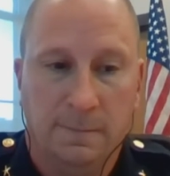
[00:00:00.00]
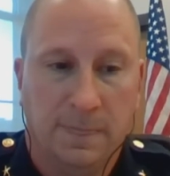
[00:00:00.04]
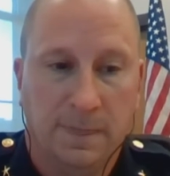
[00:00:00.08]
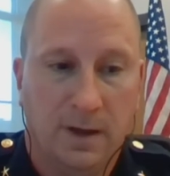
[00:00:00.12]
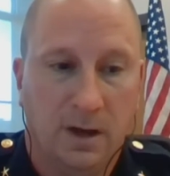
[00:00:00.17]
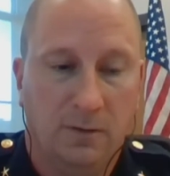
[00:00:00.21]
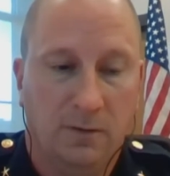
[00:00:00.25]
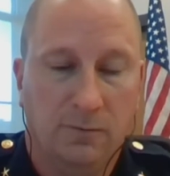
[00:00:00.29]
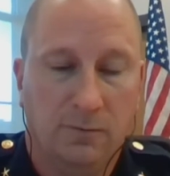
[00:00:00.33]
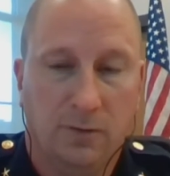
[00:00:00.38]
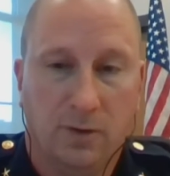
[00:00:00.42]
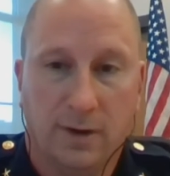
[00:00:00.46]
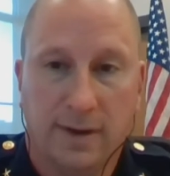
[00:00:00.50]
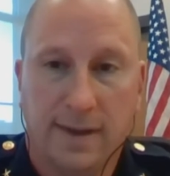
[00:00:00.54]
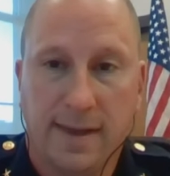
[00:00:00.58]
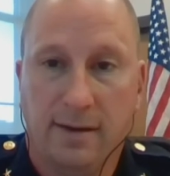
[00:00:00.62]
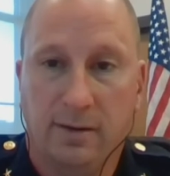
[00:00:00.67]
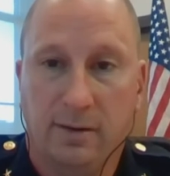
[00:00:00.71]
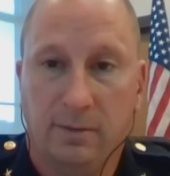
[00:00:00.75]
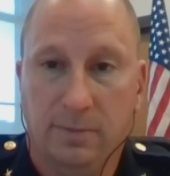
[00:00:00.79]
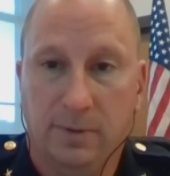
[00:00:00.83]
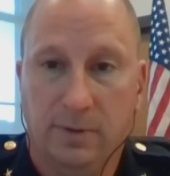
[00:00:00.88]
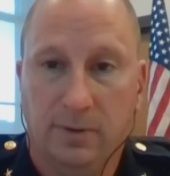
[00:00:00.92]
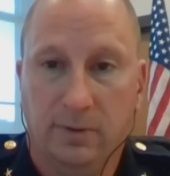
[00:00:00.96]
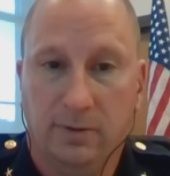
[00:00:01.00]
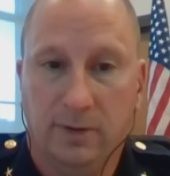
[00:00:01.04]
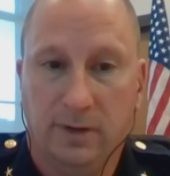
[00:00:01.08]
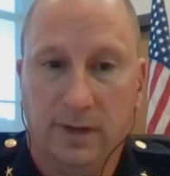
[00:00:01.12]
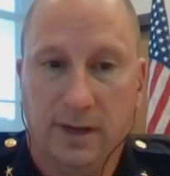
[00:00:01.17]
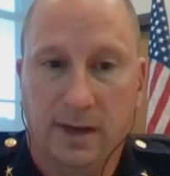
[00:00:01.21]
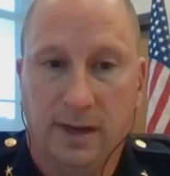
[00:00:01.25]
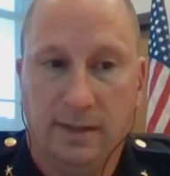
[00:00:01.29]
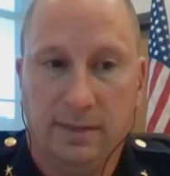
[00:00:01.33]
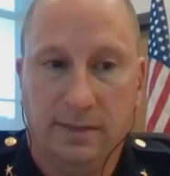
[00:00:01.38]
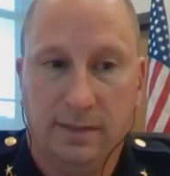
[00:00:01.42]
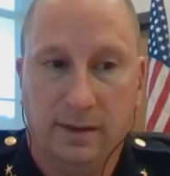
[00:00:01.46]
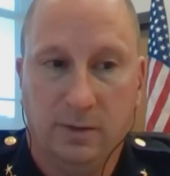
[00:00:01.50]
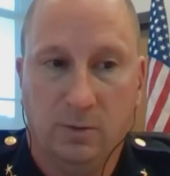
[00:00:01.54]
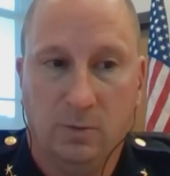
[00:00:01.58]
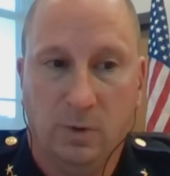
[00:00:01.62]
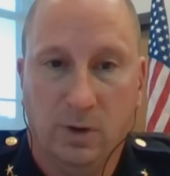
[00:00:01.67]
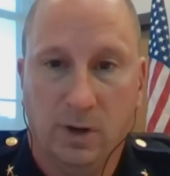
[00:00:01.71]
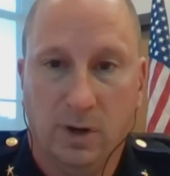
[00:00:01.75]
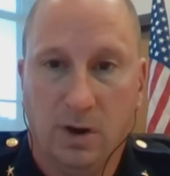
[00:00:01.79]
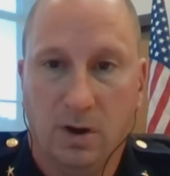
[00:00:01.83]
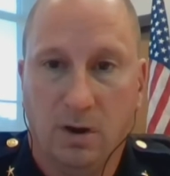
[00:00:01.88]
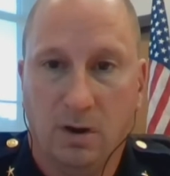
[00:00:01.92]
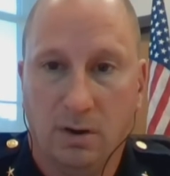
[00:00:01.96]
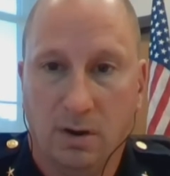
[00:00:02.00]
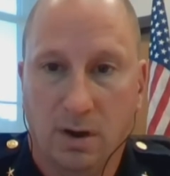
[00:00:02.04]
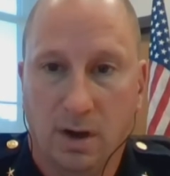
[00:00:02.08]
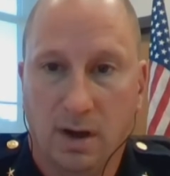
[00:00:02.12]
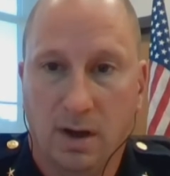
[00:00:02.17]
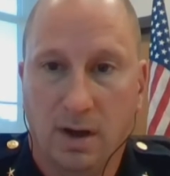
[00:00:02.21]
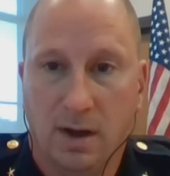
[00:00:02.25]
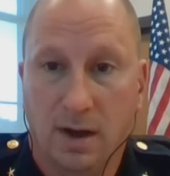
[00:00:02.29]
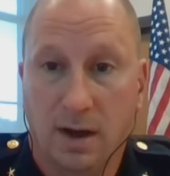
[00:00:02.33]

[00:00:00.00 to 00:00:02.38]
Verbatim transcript: uh, for accountability, I think we are uh,